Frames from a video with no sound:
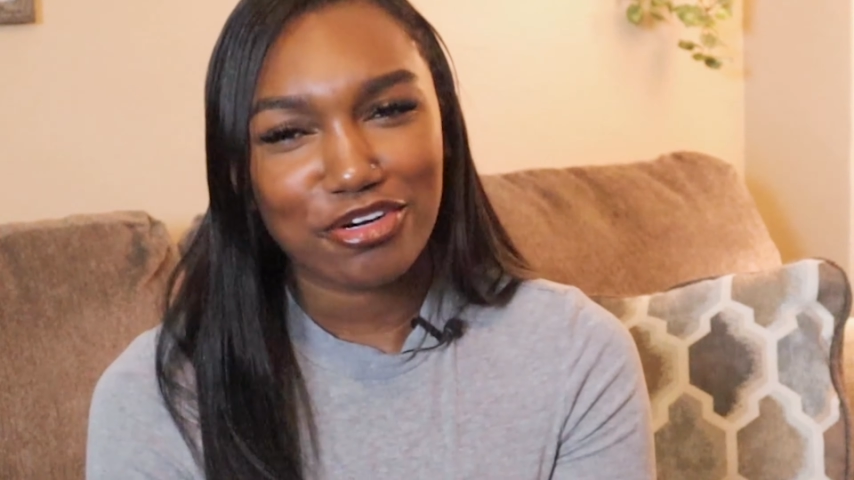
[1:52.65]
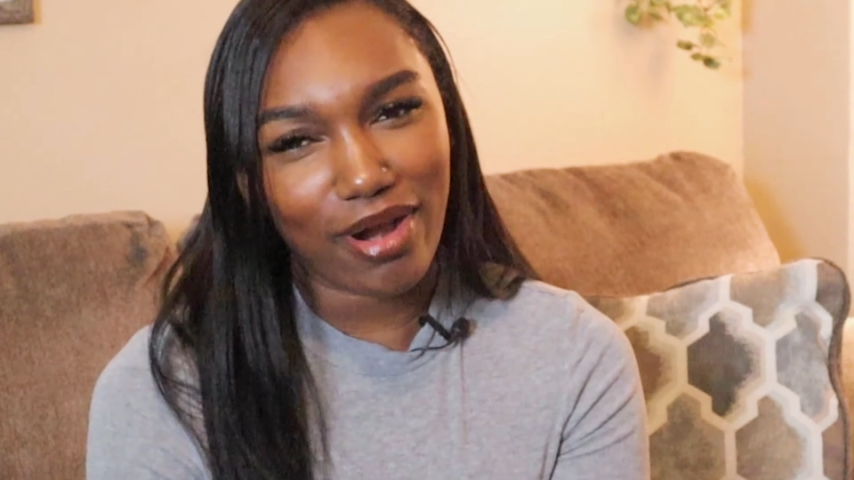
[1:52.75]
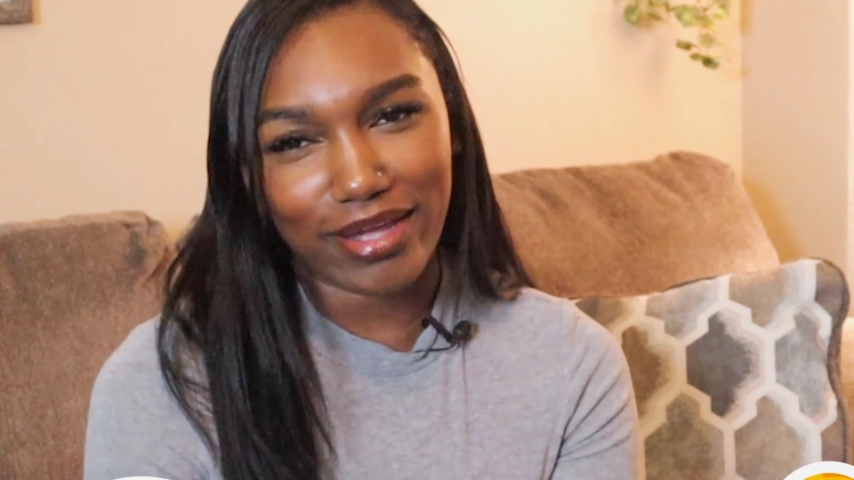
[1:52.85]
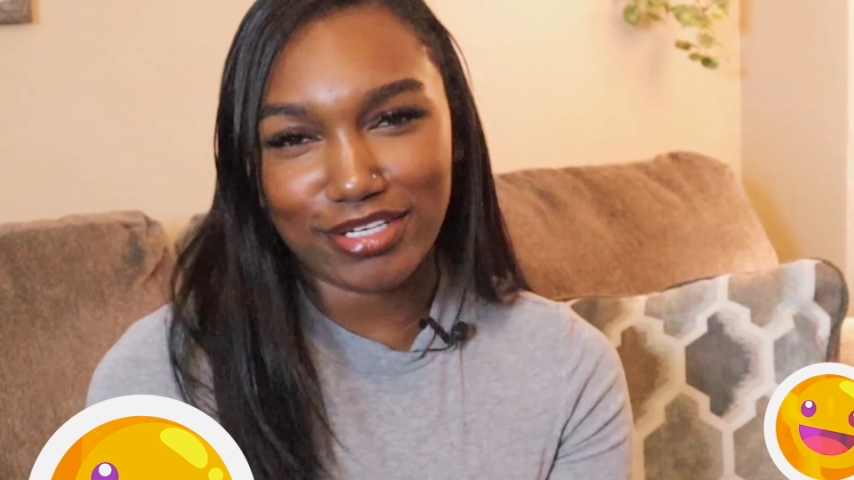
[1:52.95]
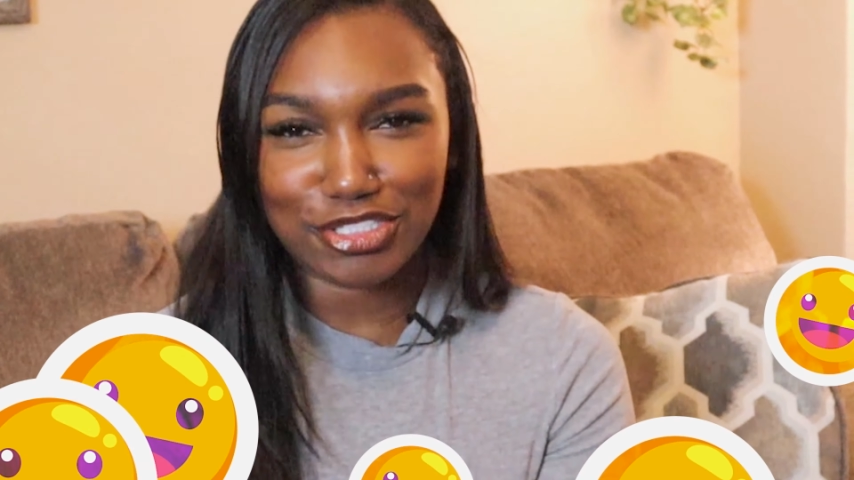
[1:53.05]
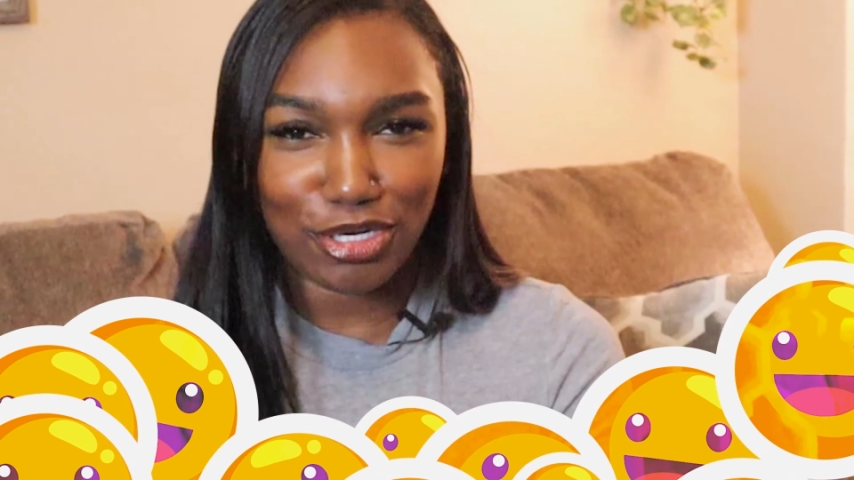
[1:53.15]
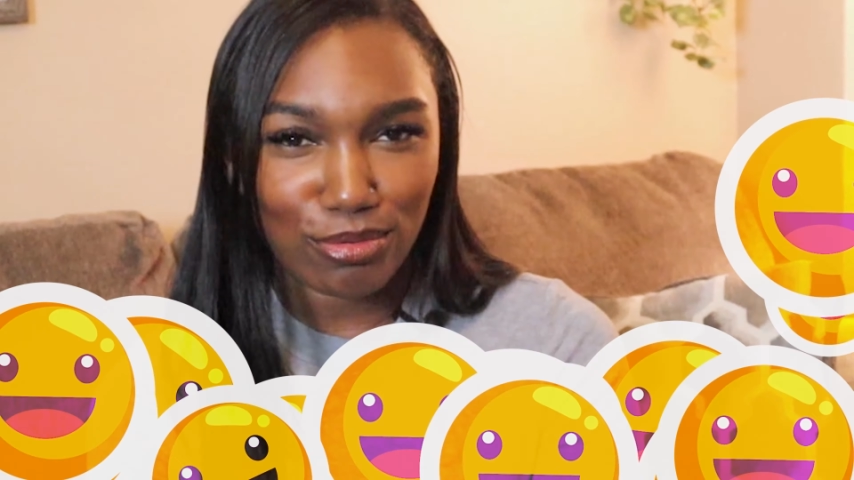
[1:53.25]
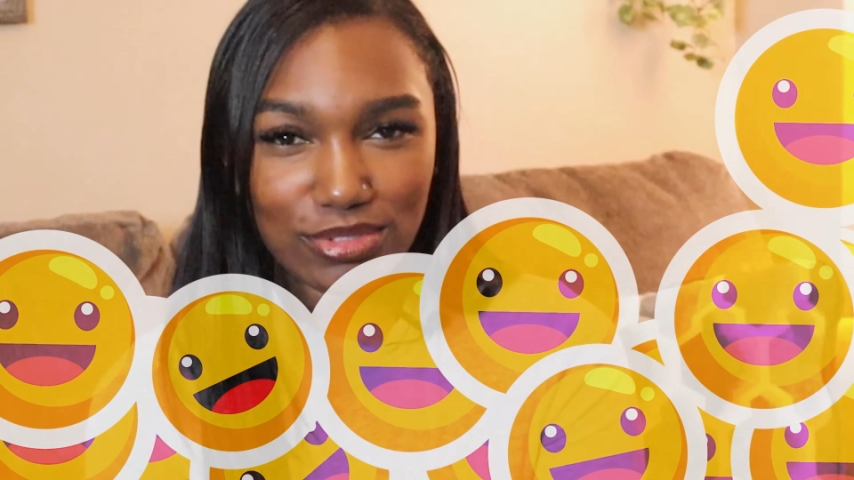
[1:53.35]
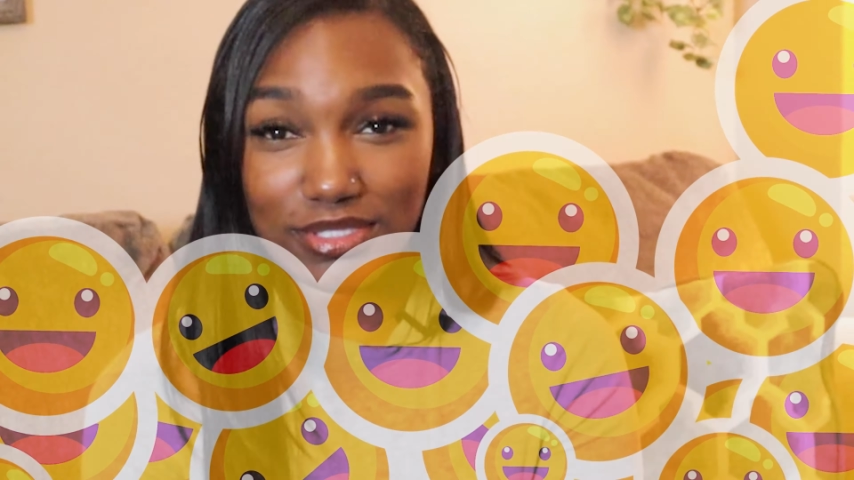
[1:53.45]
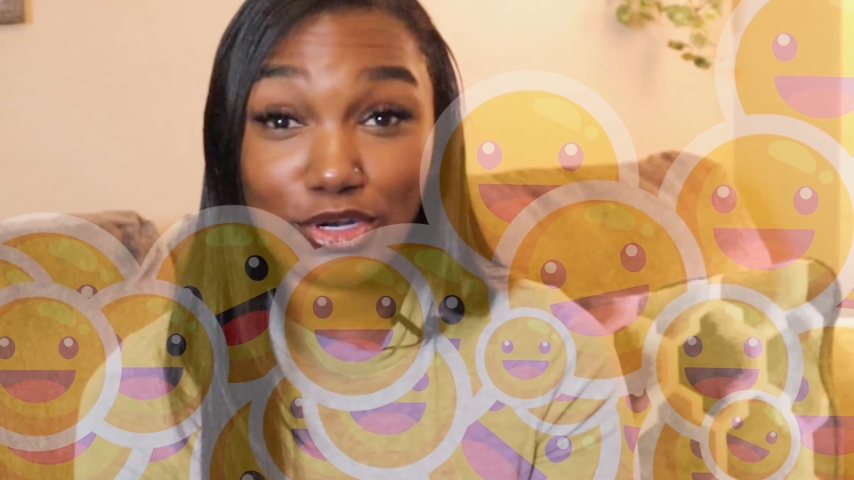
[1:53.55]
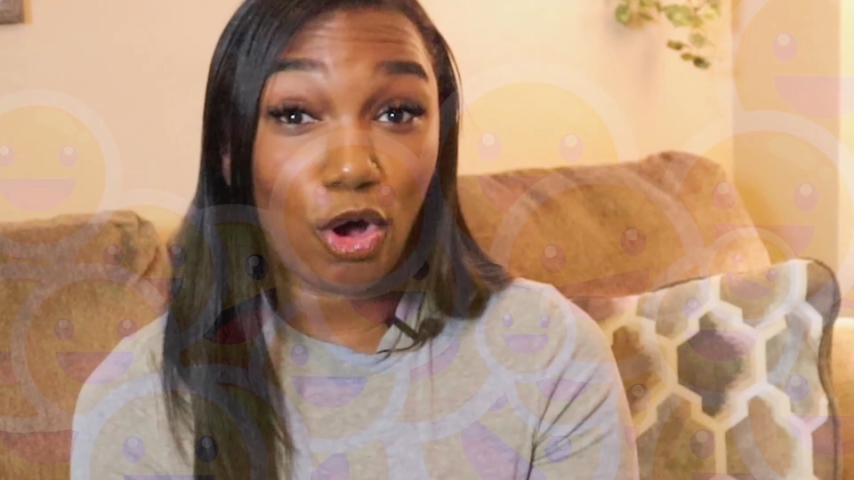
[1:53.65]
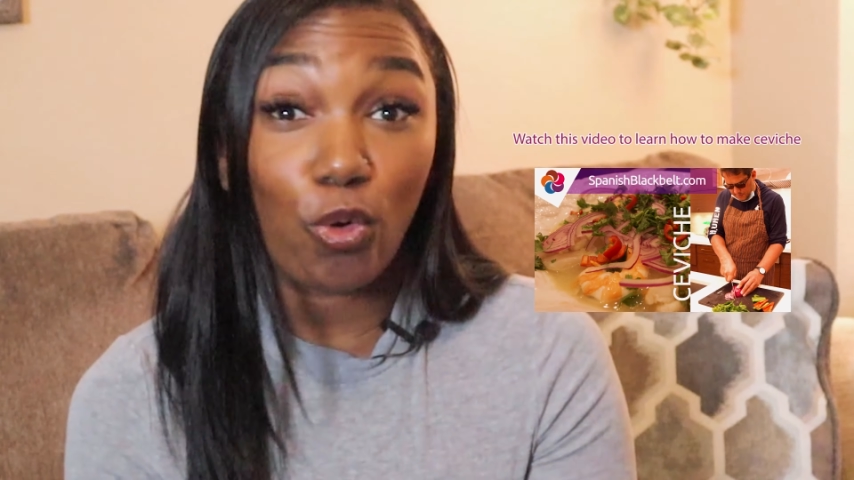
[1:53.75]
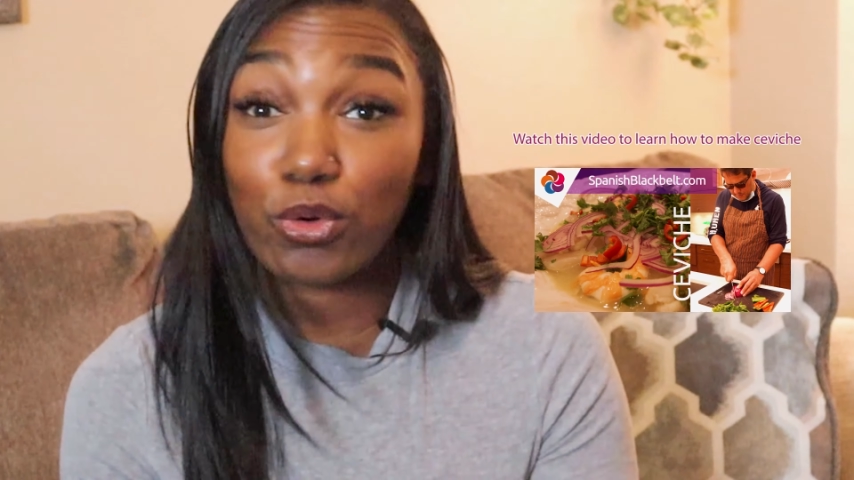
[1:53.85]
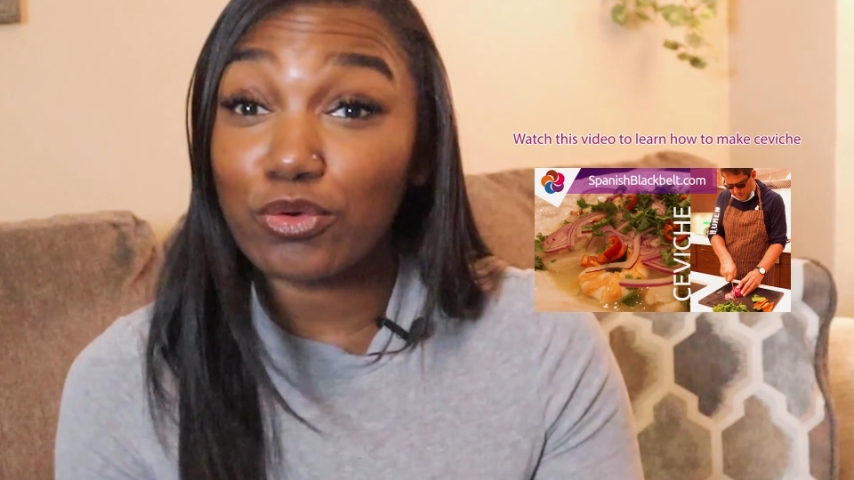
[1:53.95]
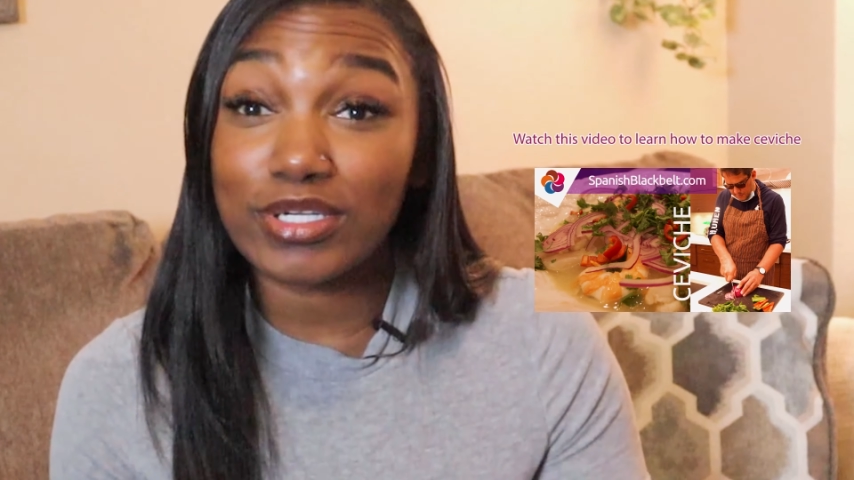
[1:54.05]
cracking jokes and
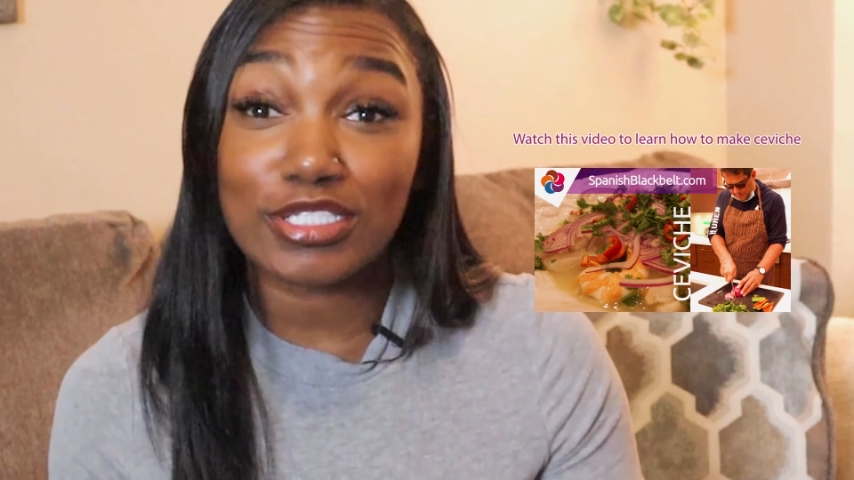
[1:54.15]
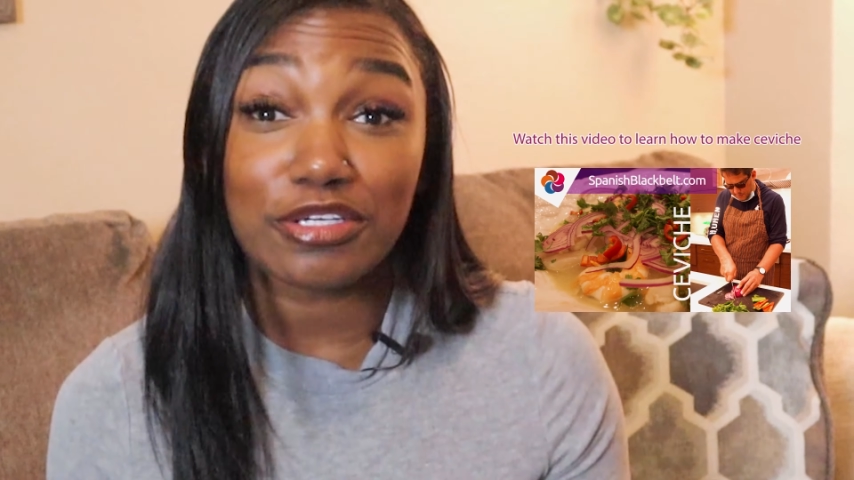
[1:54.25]
ordering